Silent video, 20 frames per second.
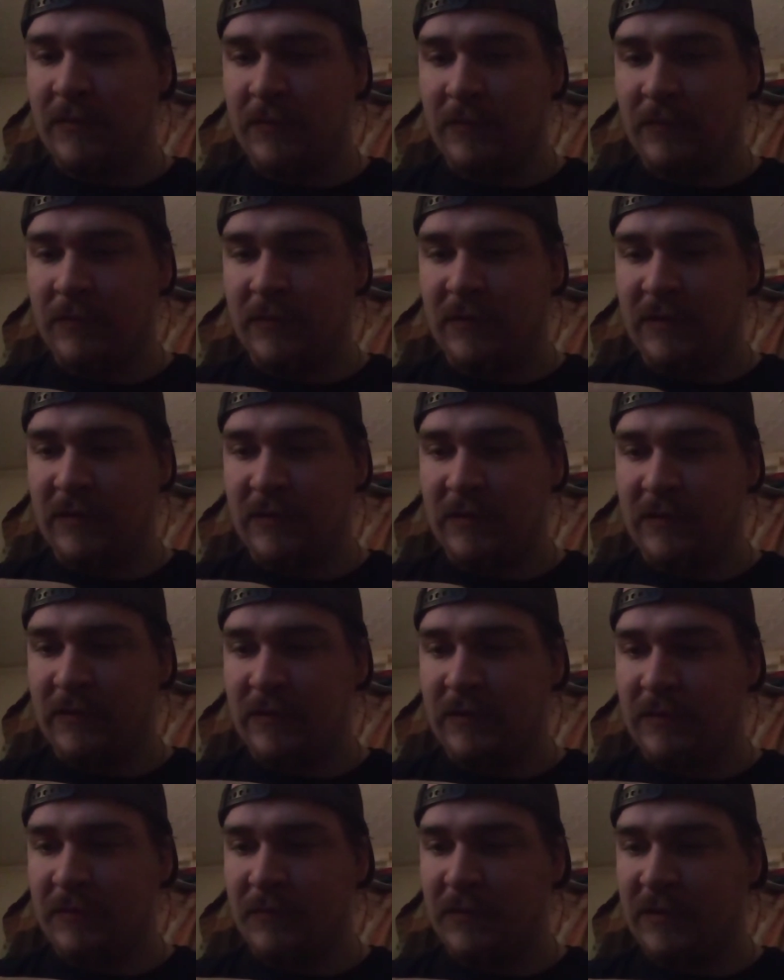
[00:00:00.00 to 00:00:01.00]
which
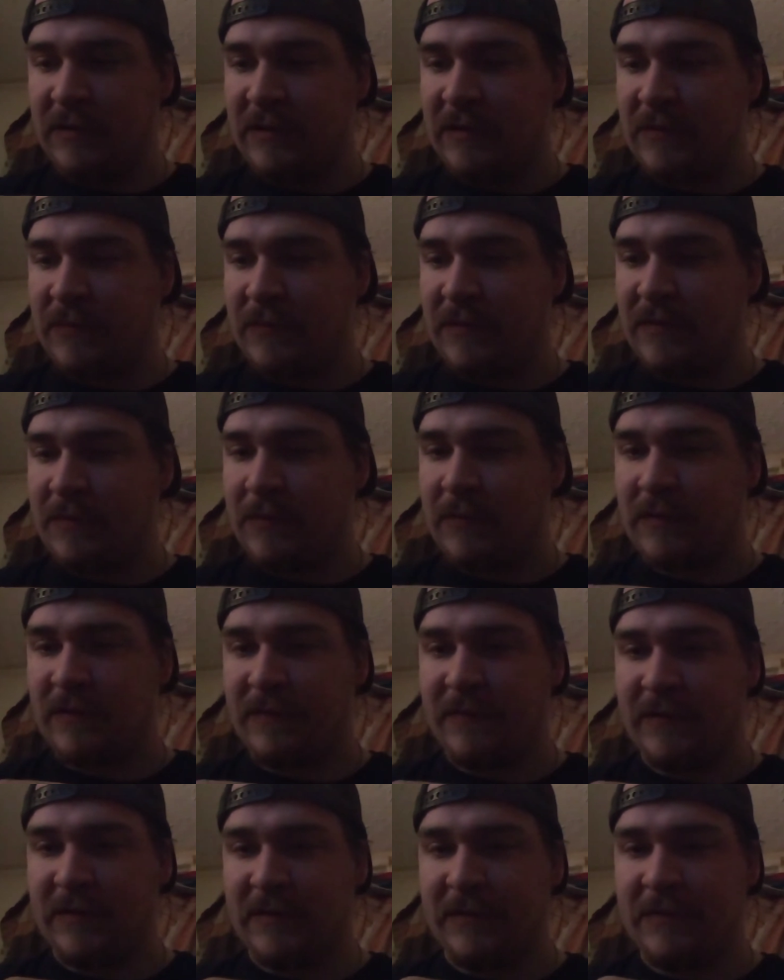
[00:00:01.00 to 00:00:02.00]
this one's more
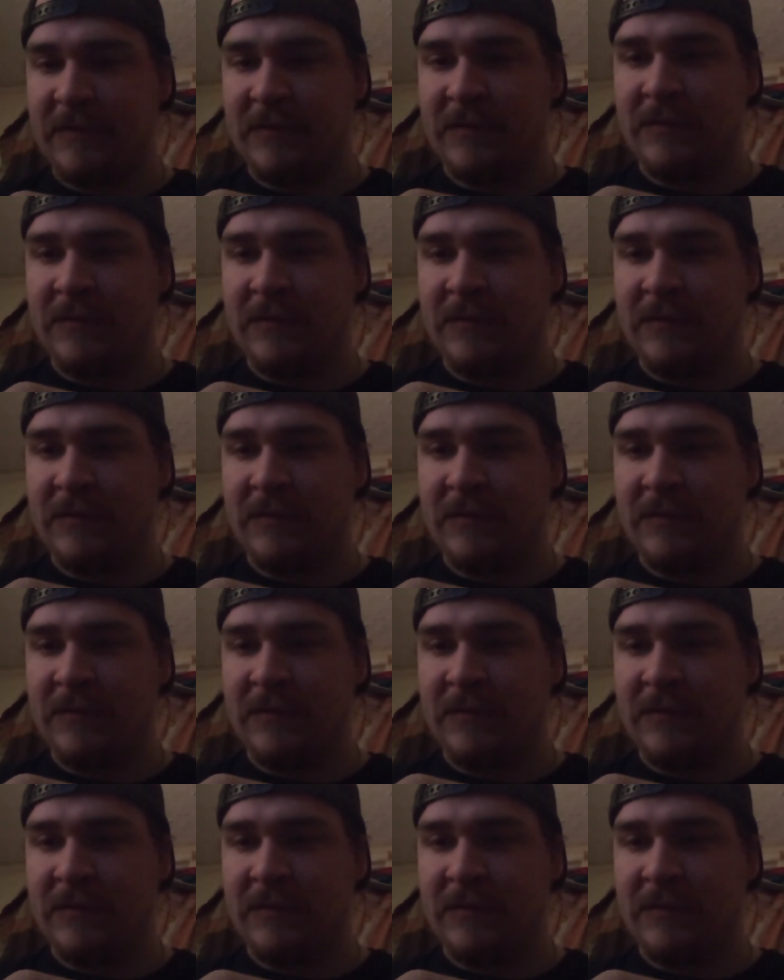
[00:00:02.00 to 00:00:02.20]
of a